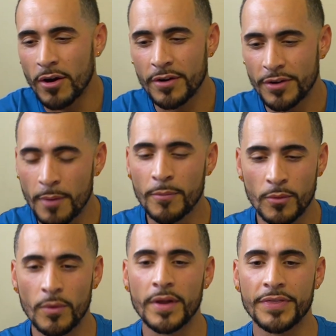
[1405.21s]
our number
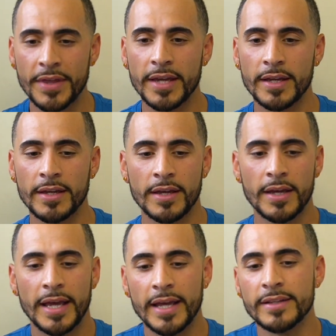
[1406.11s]
one thing
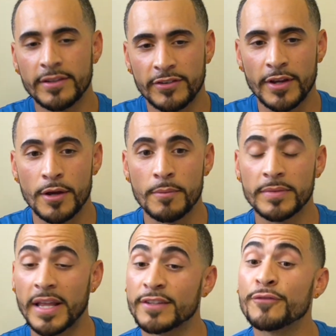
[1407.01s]
in the
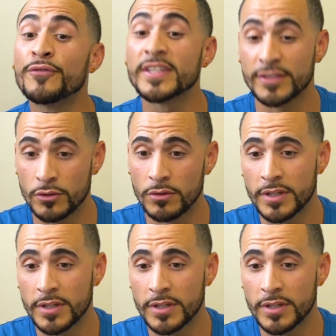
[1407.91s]
gym that's physical,